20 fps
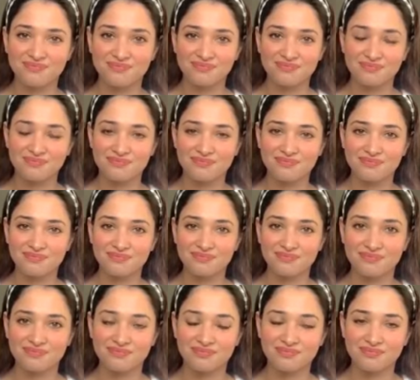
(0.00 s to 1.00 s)

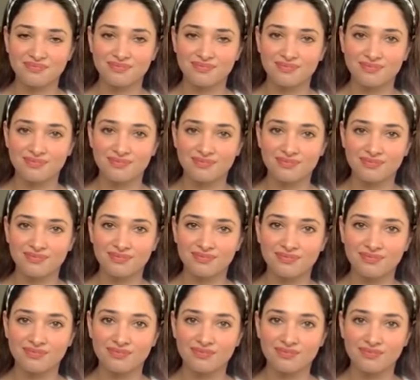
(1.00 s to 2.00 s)

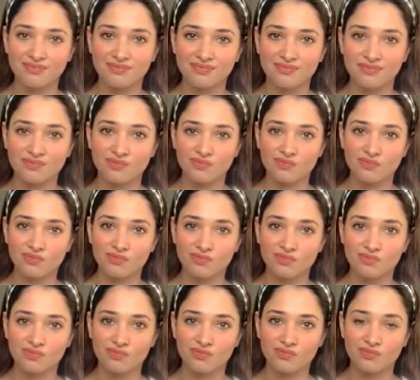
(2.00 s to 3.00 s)

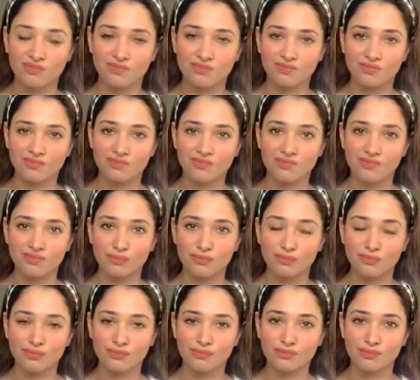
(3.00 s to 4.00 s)

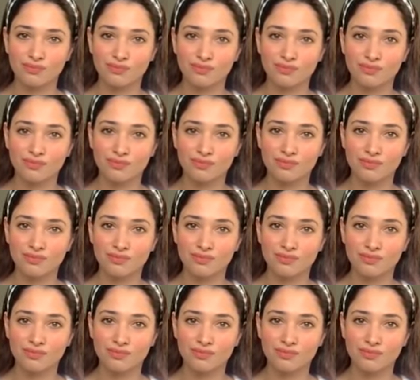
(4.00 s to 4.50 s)
(silent)